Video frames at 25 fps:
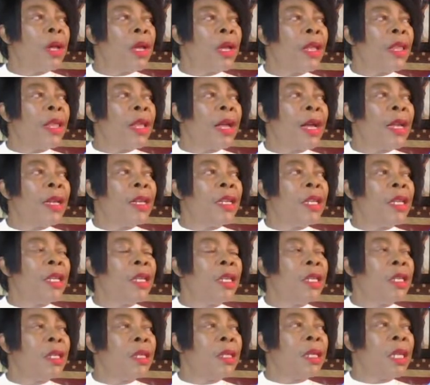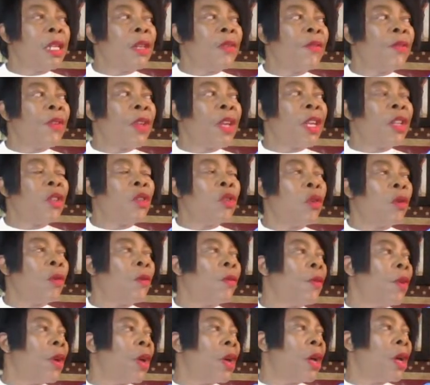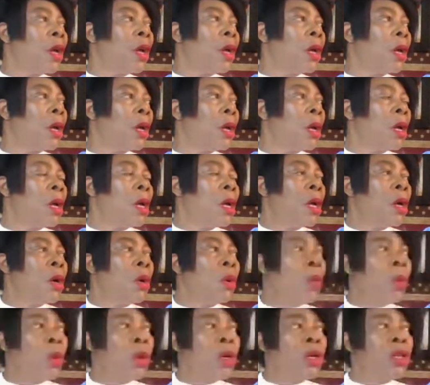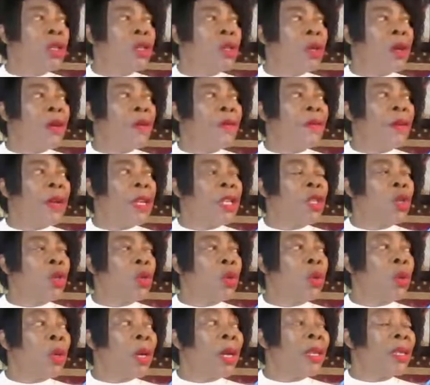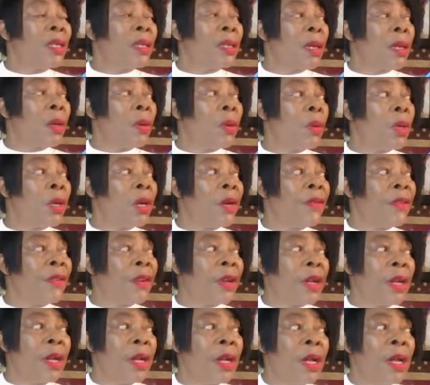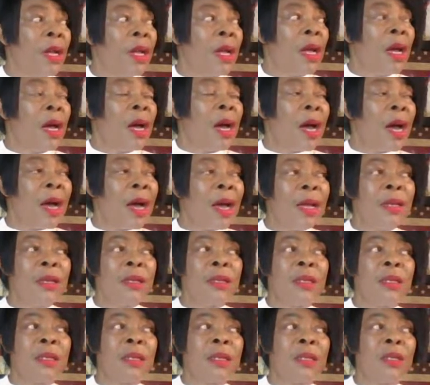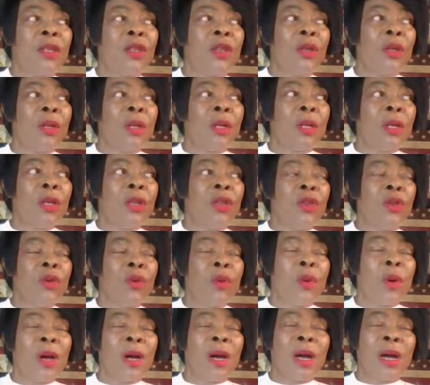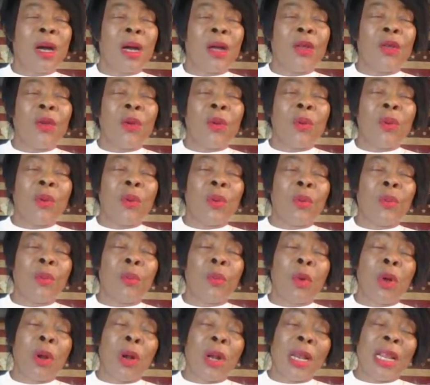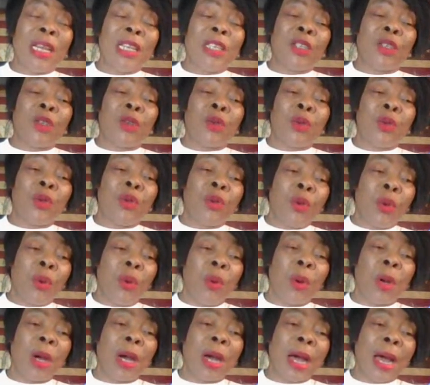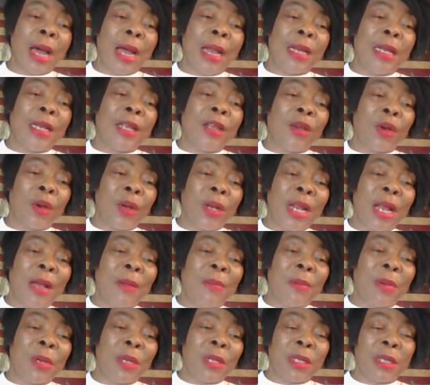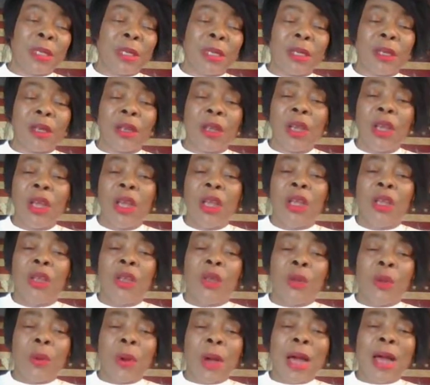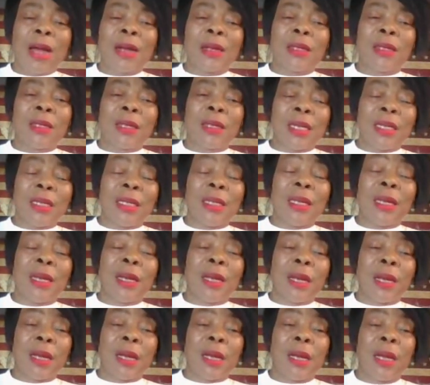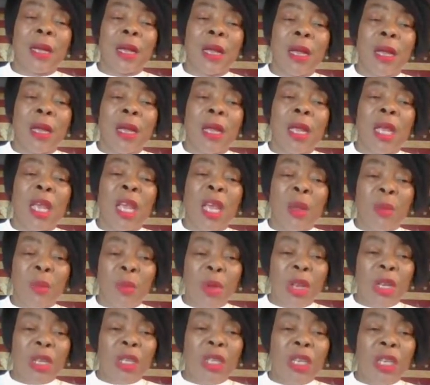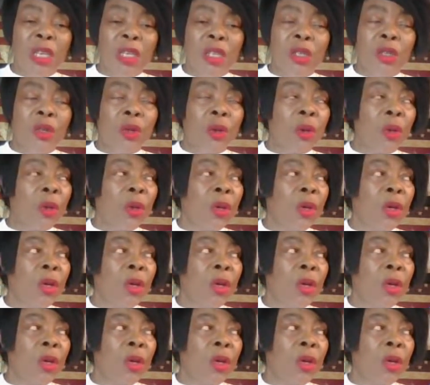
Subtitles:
get her the certificate of whatsoever, COS or whatever, and you more or less, to you and the other person, you act as a mediator,